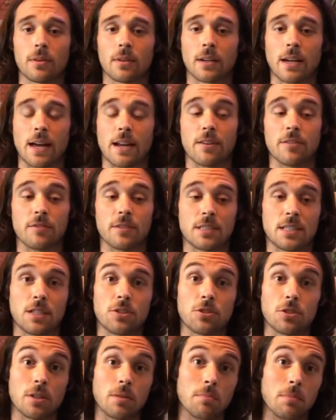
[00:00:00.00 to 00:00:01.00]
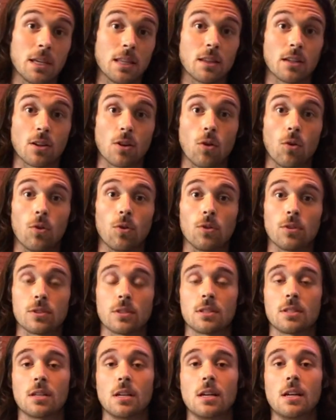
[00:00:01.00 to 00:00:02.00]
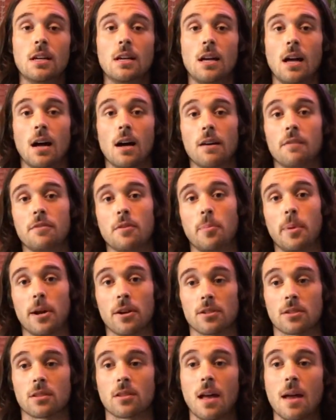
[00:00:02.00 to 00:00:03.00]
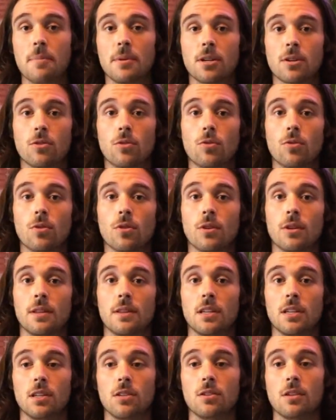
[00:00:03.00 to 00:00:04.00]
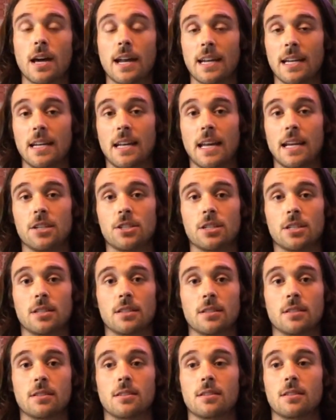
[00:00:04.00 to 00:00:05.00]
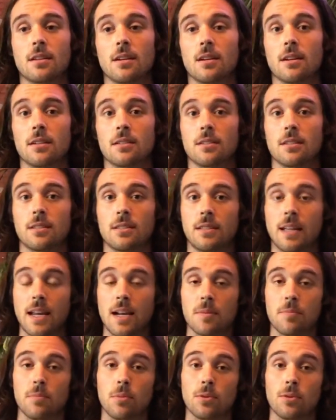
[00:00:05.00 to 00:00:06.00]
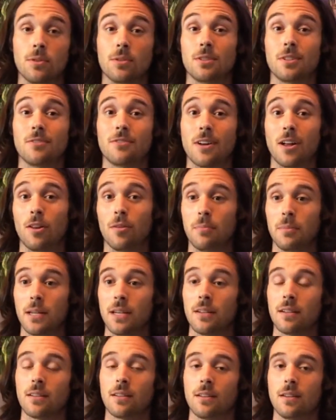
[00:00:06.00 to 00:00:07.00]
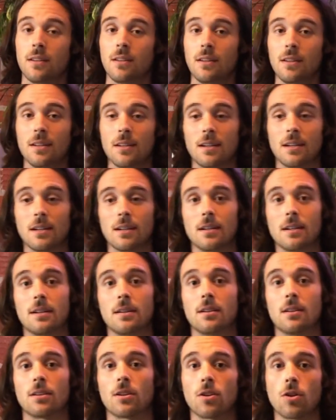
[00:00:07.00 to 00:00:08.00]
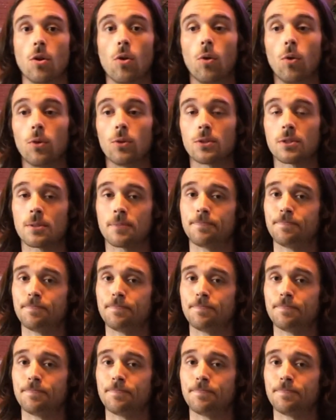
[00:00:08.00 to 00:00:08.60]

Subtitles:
kind of essentially meet the goals of the Paris Climate Accord and the United Nations Sustainable Development Goals.